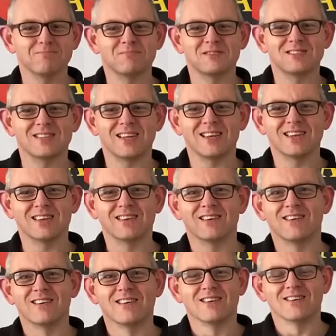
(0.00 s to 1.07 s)
stick
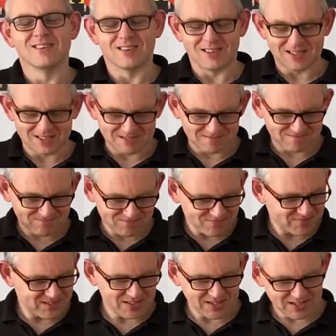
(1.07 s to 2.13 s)
and he's
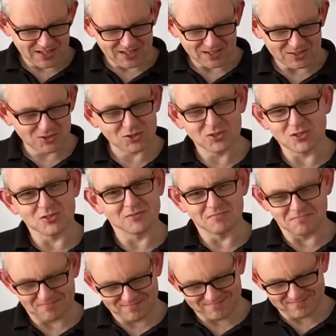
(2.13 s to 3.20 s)
just
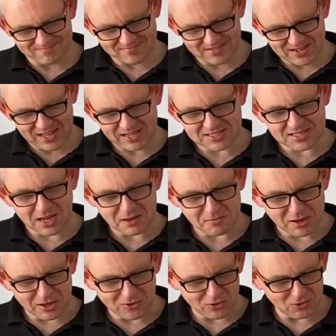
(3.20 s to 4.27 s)
doesn't excite
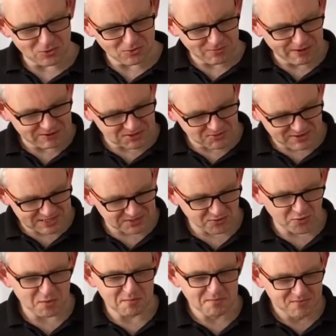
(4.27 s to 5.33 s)
me at all. Whereas the rest of
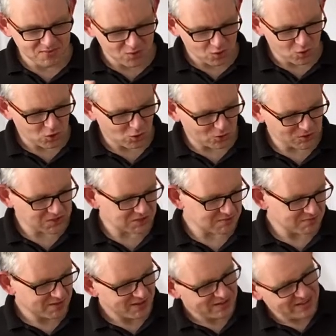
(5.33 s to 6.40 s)
them, awesome.